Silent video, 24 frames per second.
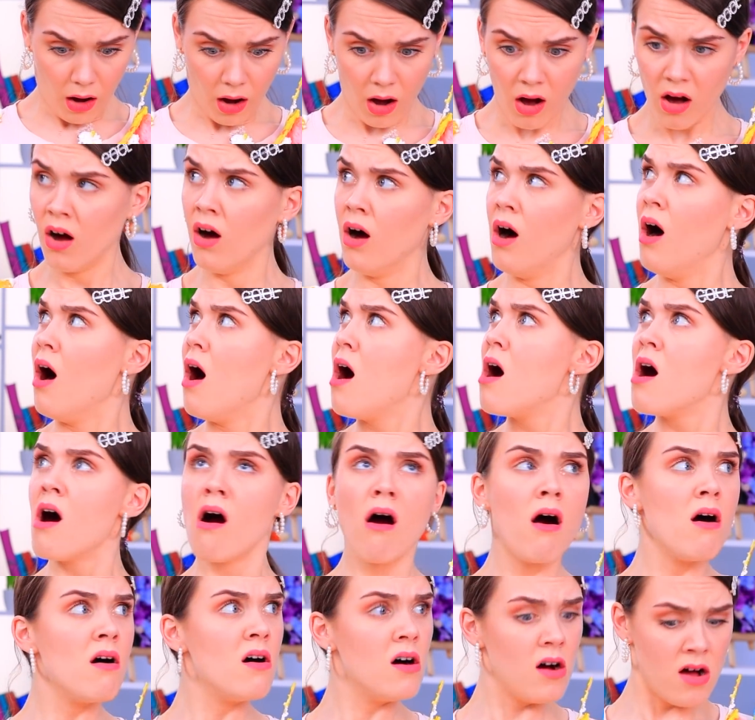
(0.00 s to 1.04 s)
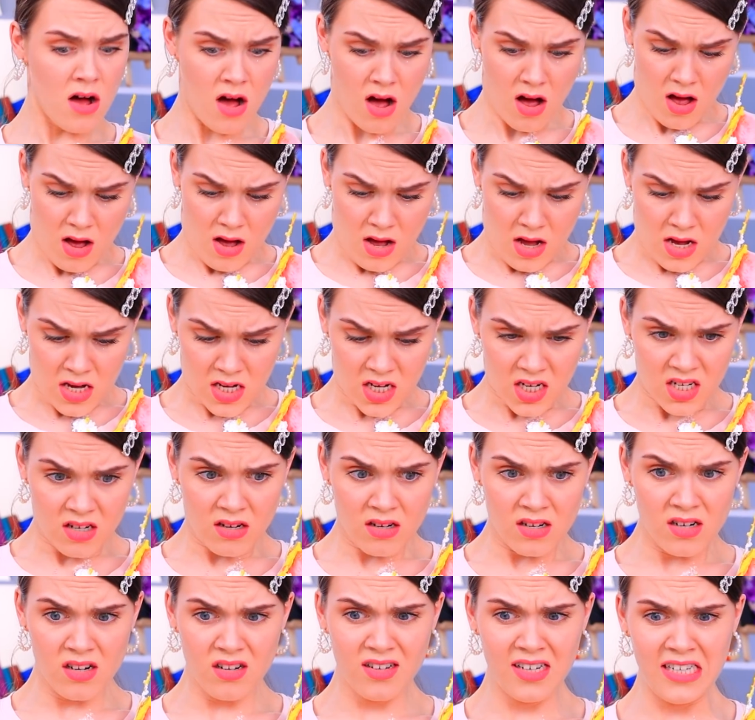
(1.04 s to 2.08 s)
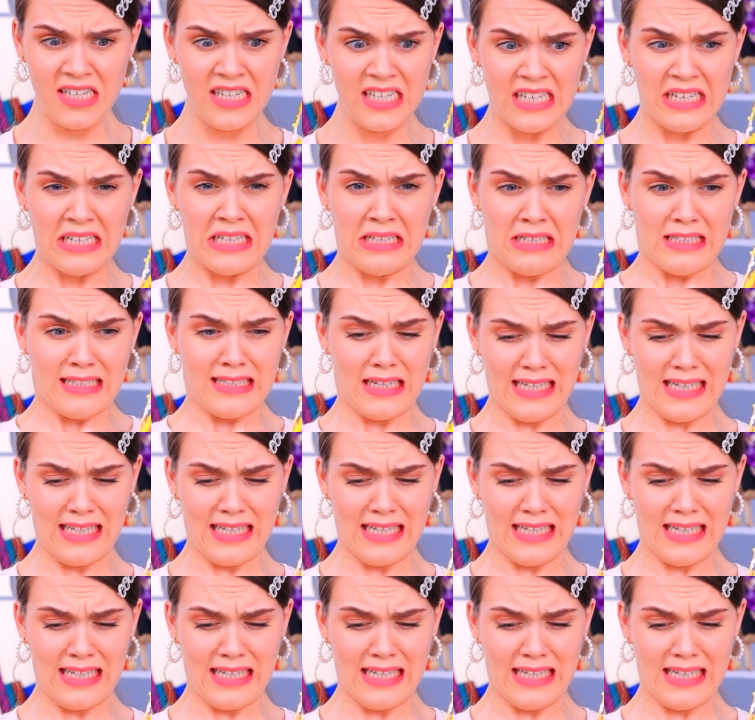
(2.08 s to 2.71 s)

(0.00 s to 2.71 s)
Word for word: Sometimes, though, it's better to just watch.